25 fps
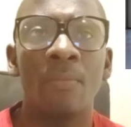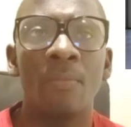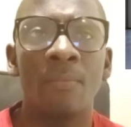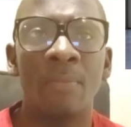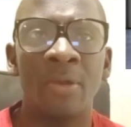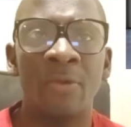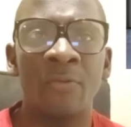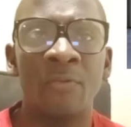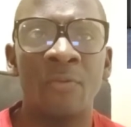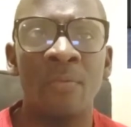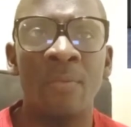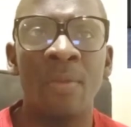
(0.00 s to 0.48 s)

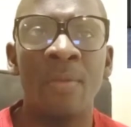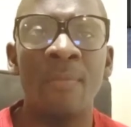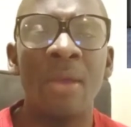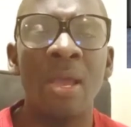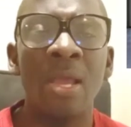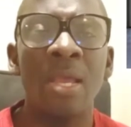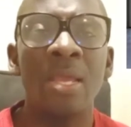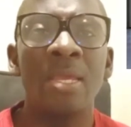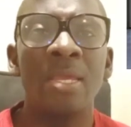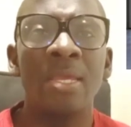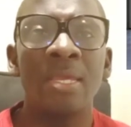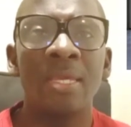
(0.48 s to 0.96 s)
But
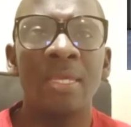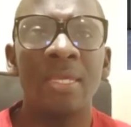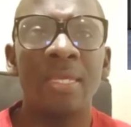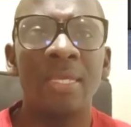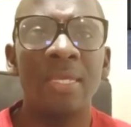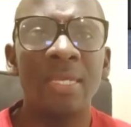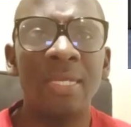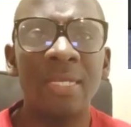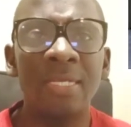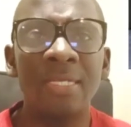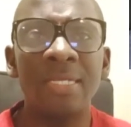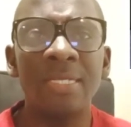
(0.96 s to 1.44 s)
remember,
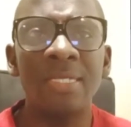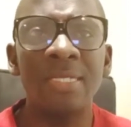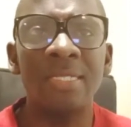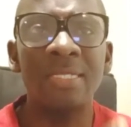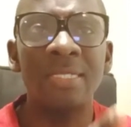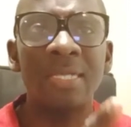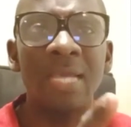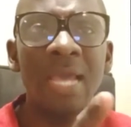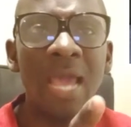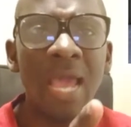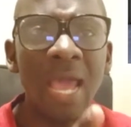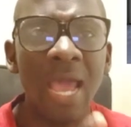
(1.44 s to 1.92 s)
it
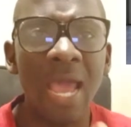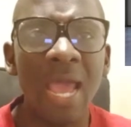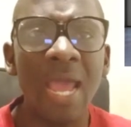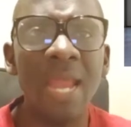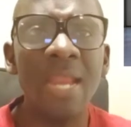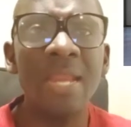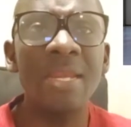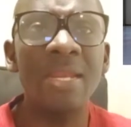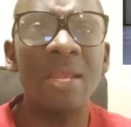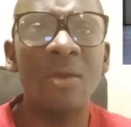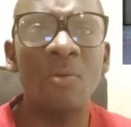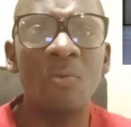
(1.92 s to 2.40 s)
is
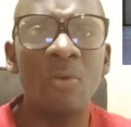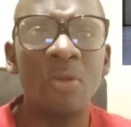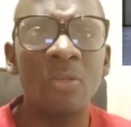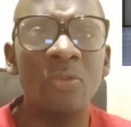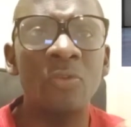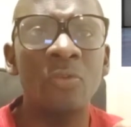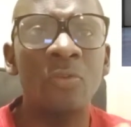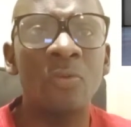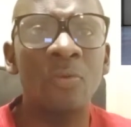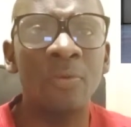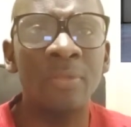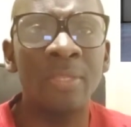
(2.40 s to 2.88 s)
under what
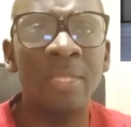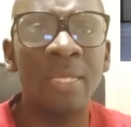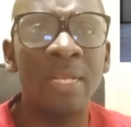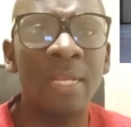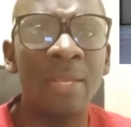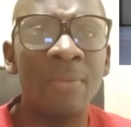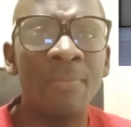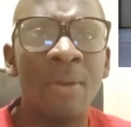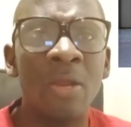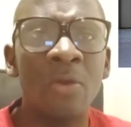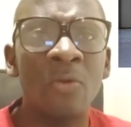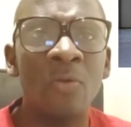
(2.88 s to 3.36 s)
you call the
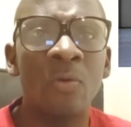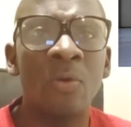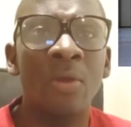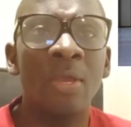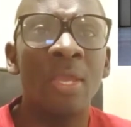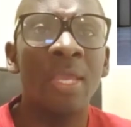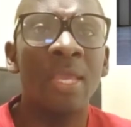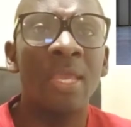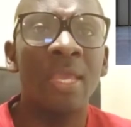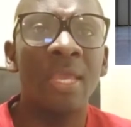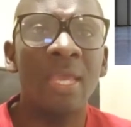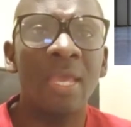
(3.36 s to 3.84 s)
labor law.
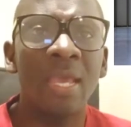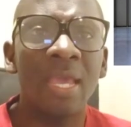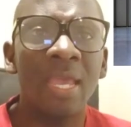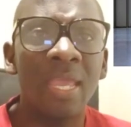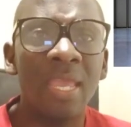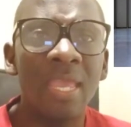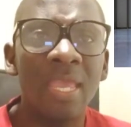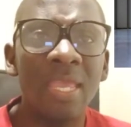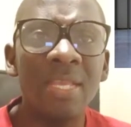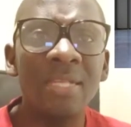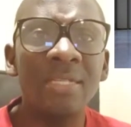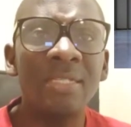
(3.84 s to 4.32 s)

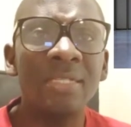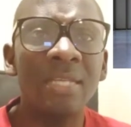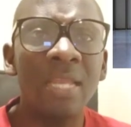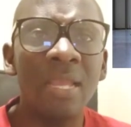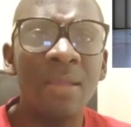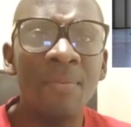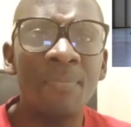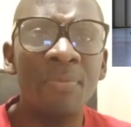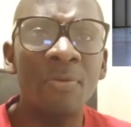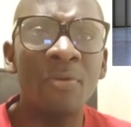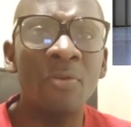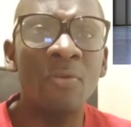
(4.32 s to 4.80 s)
Each
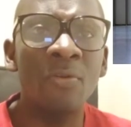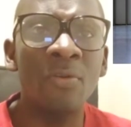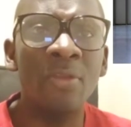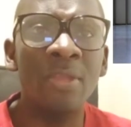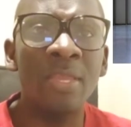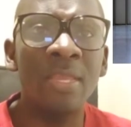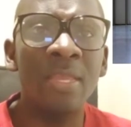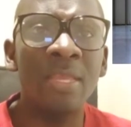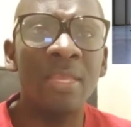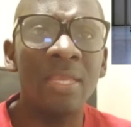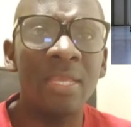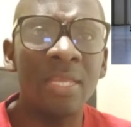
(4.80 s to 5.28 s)

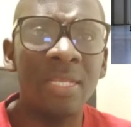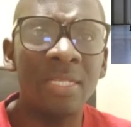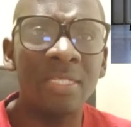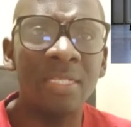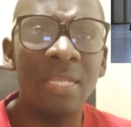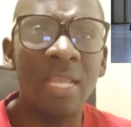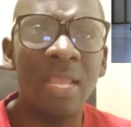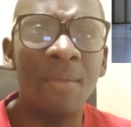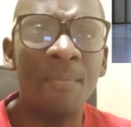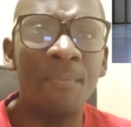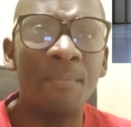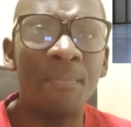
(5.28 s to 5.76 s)

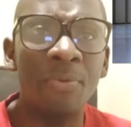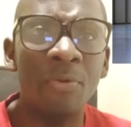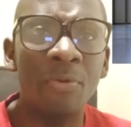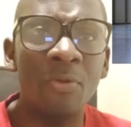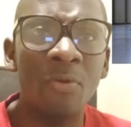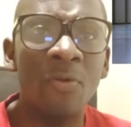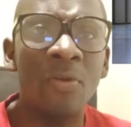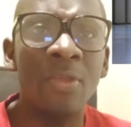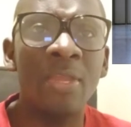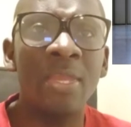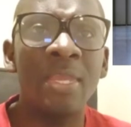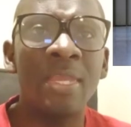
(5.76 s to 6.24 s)

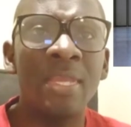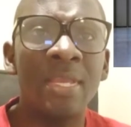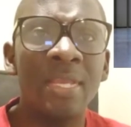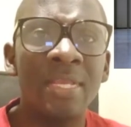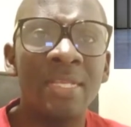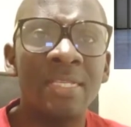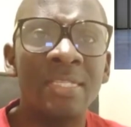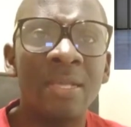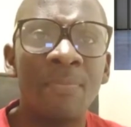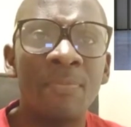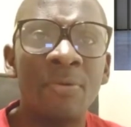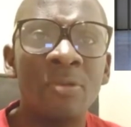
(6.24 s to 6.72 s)
employee
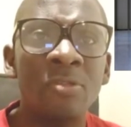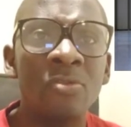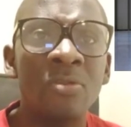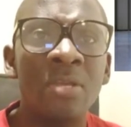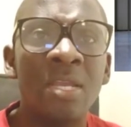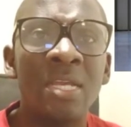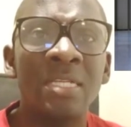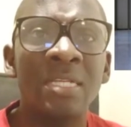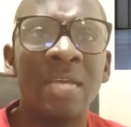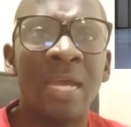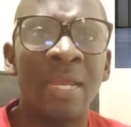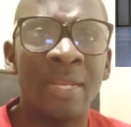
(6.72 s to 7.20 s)
is supposed to
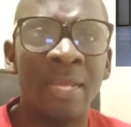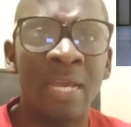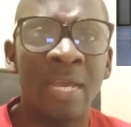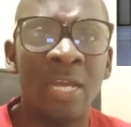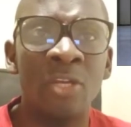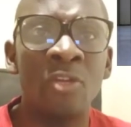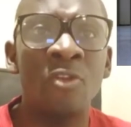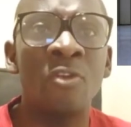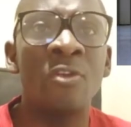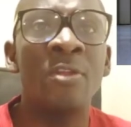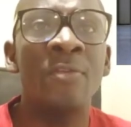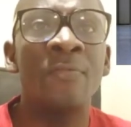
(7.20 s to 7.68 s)
get an
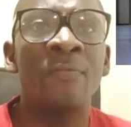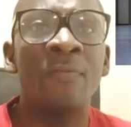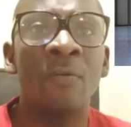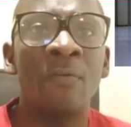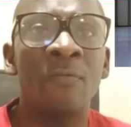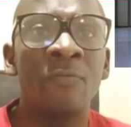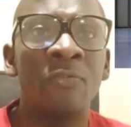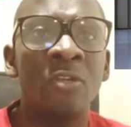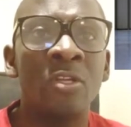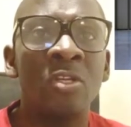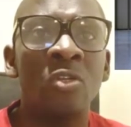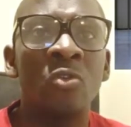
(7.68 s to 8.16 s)
annual leave
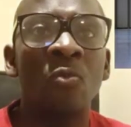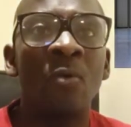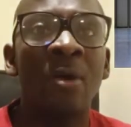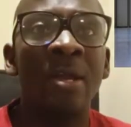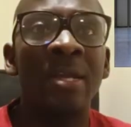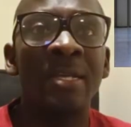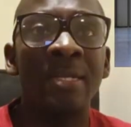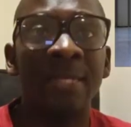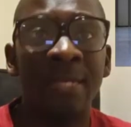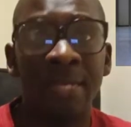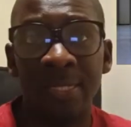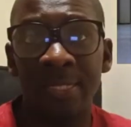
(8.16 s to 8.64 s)
of
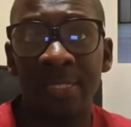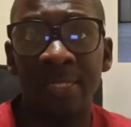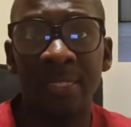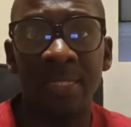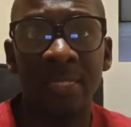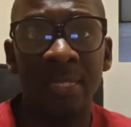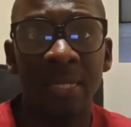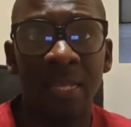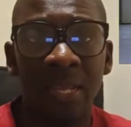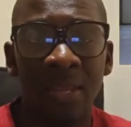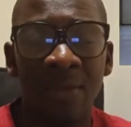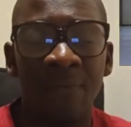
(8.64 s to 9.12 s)
21
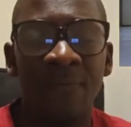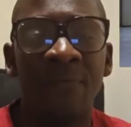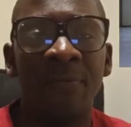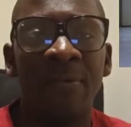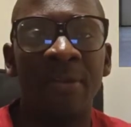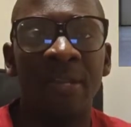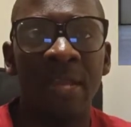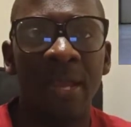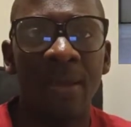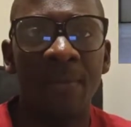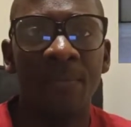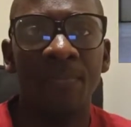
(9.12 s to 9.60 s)
days every
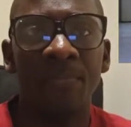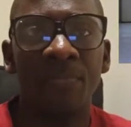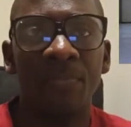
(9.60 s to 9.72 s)
year.